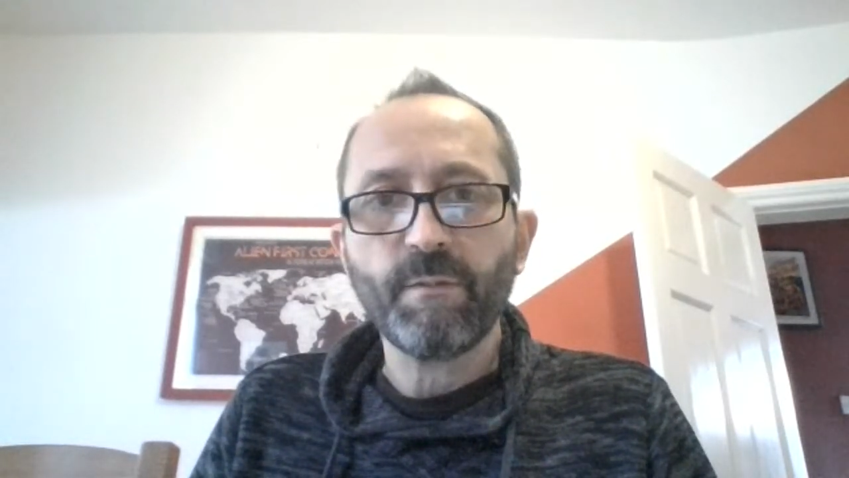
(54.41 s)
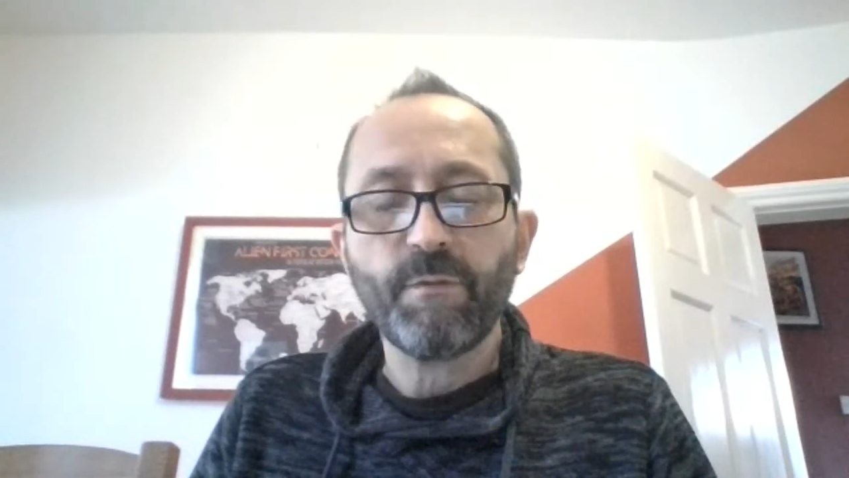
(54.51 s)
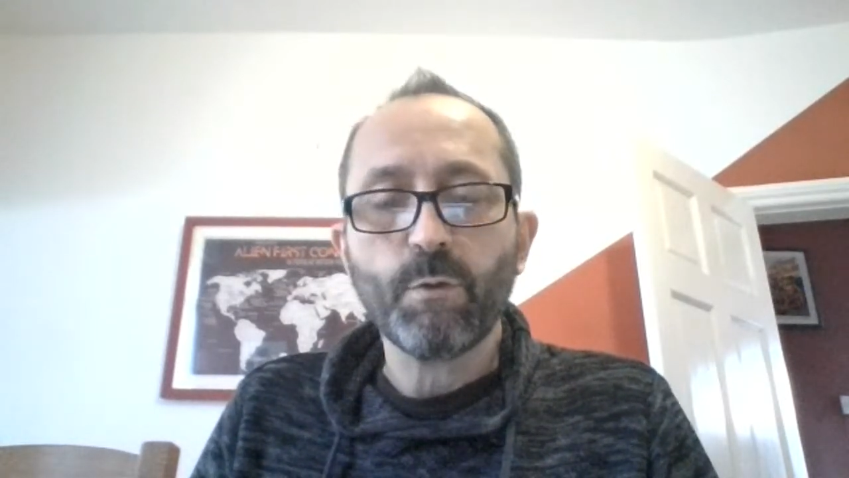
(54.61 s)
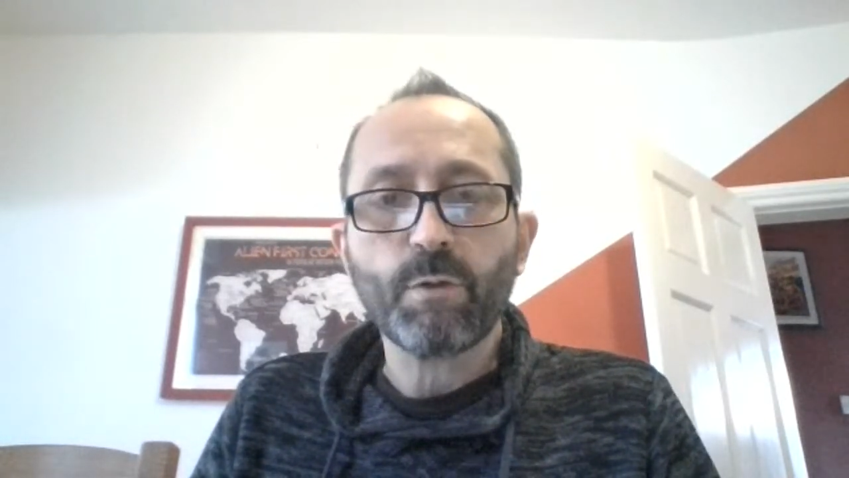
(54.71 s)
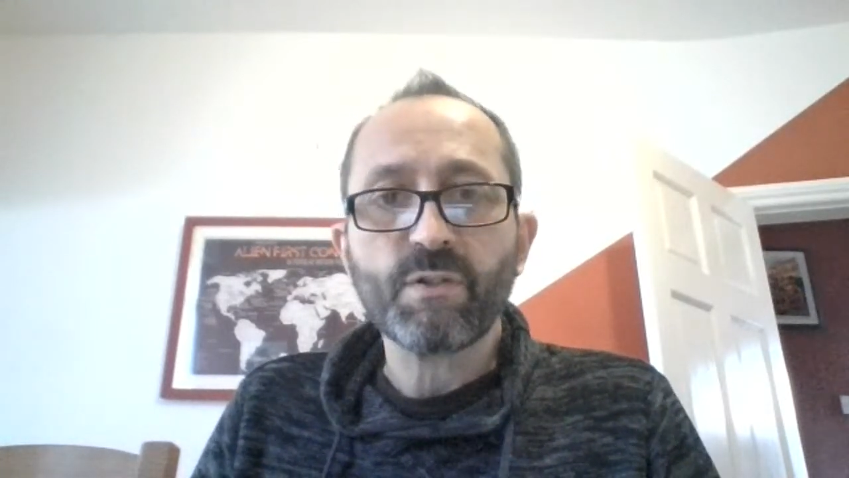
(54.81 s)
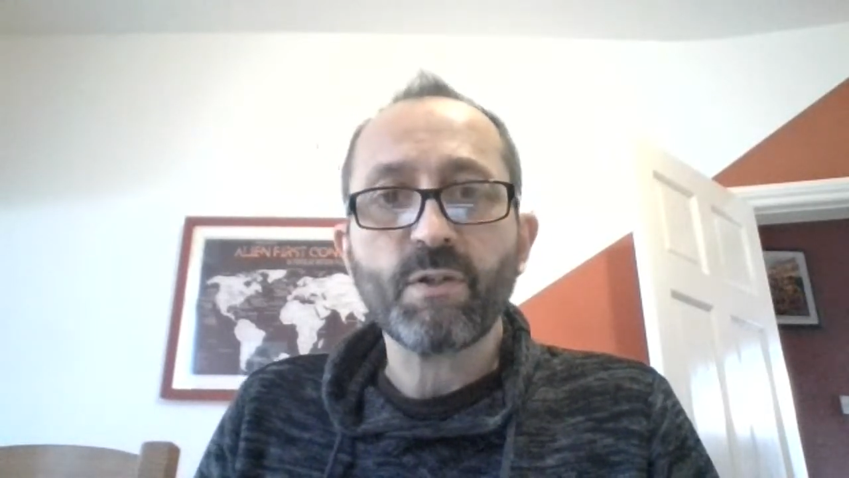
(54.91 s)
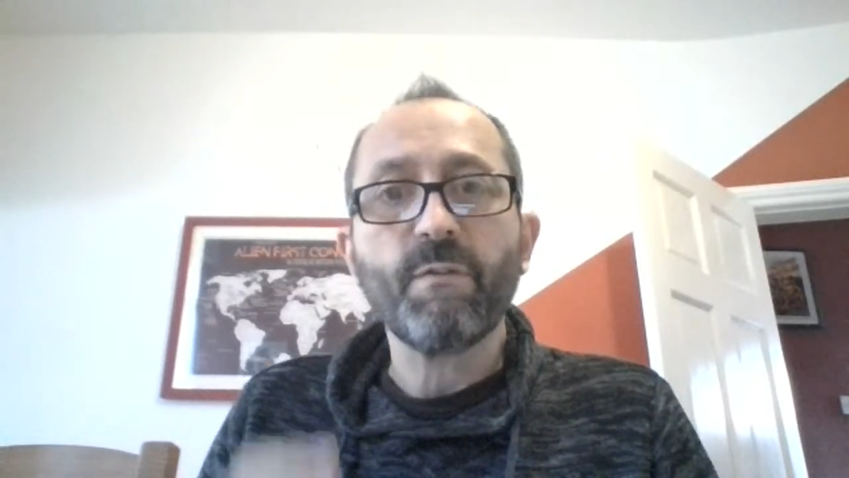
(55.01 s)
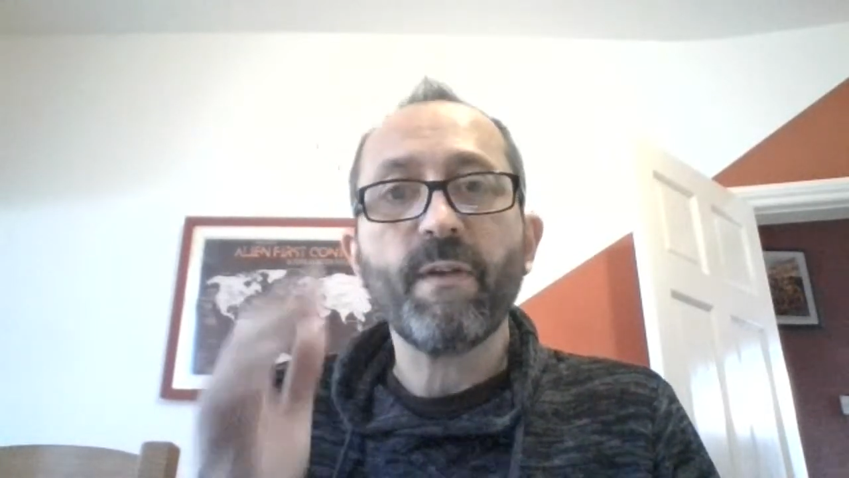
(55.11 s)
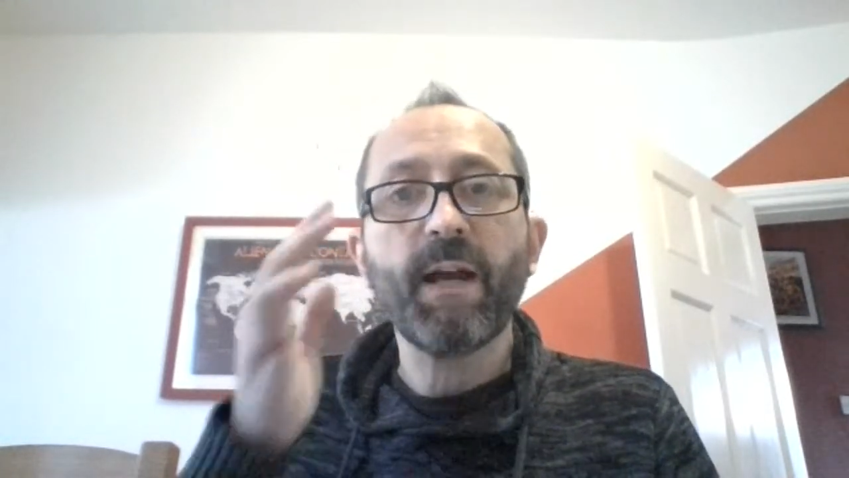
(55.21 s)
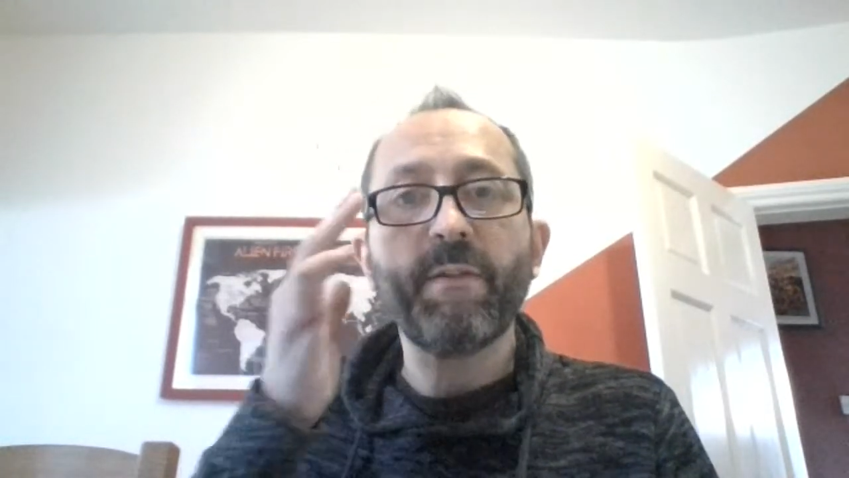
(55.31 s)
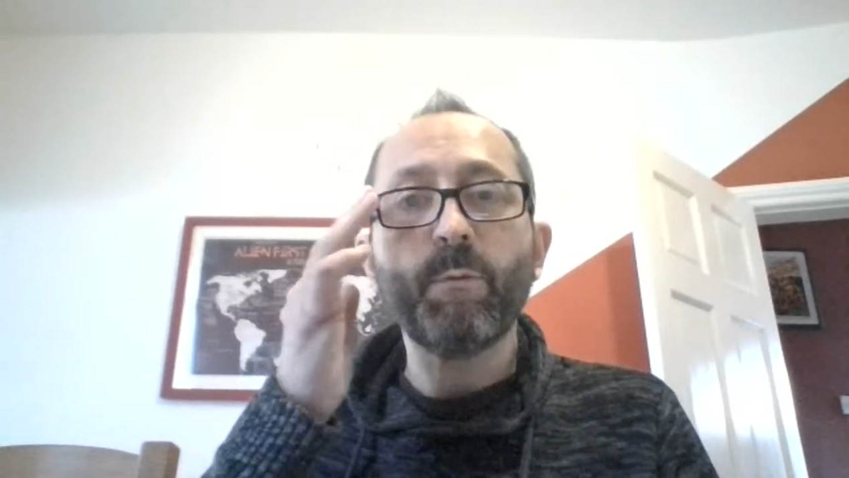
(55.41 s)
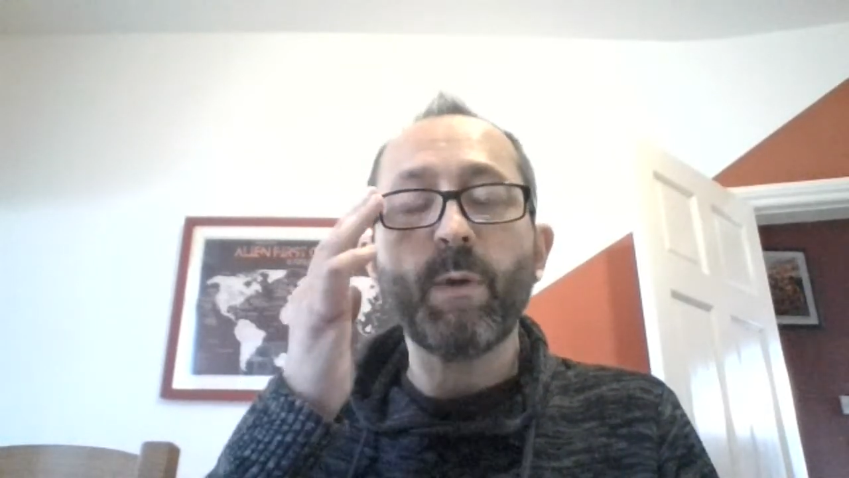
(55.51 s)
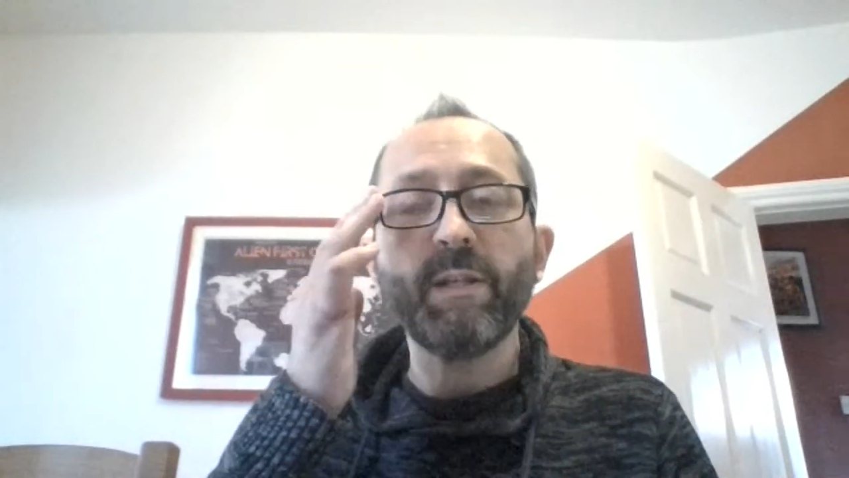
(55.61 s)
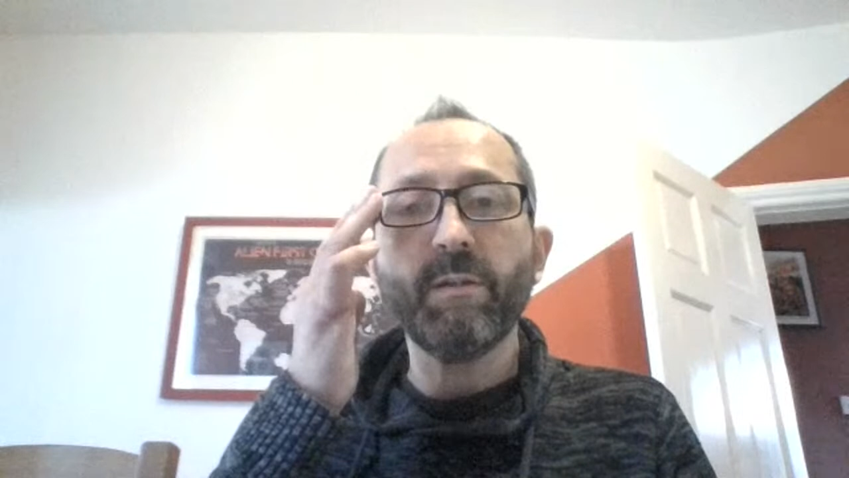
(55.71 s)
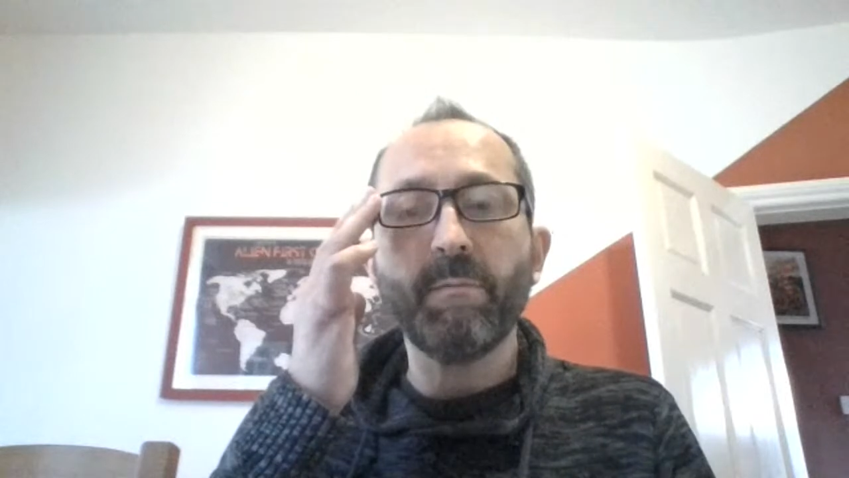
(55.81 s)
focus on that, that
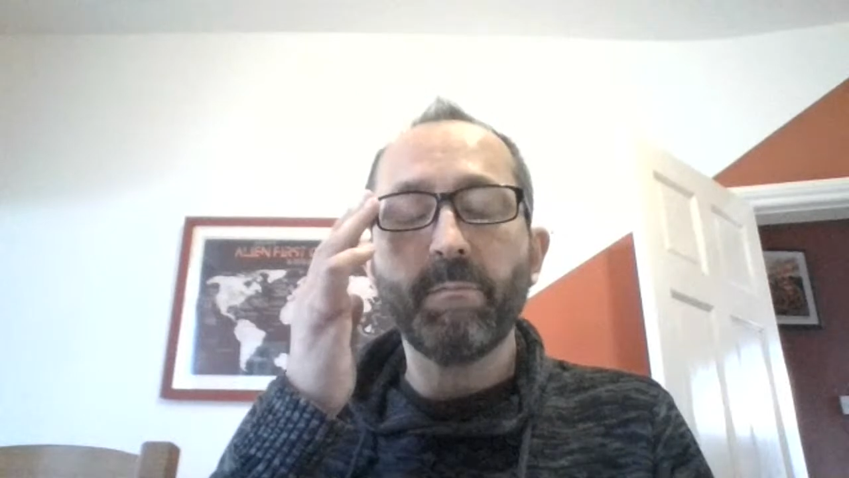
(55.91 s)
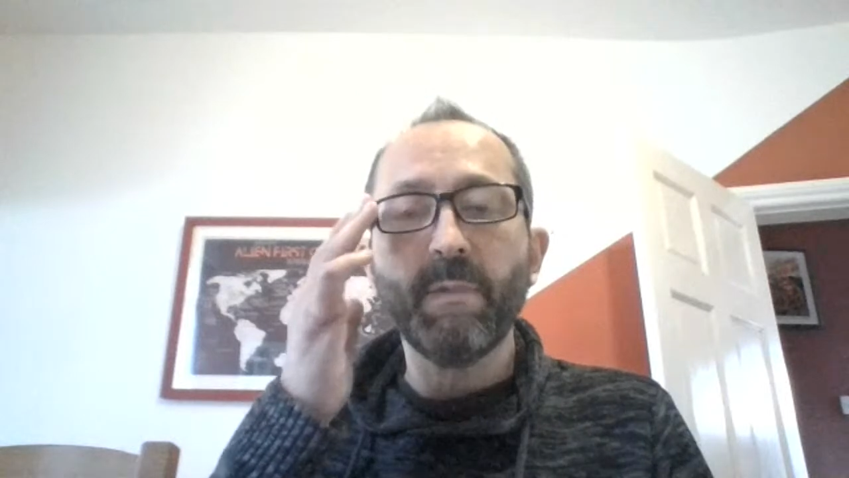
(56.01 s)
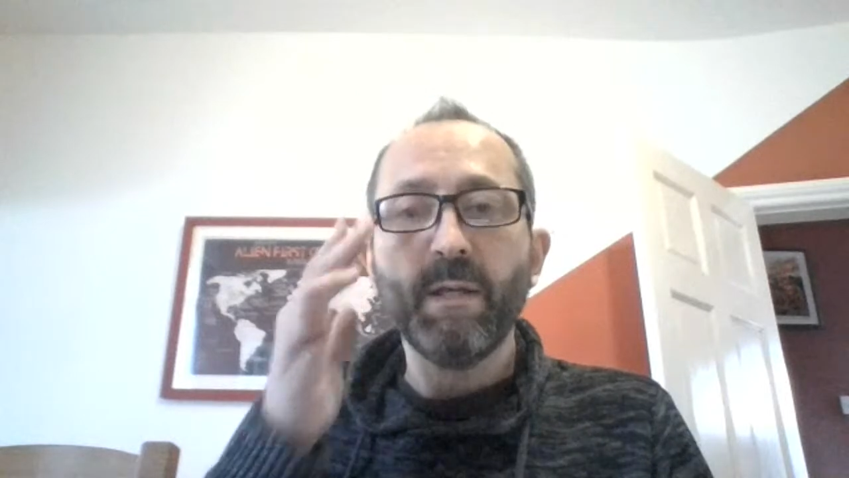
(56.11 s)
when you're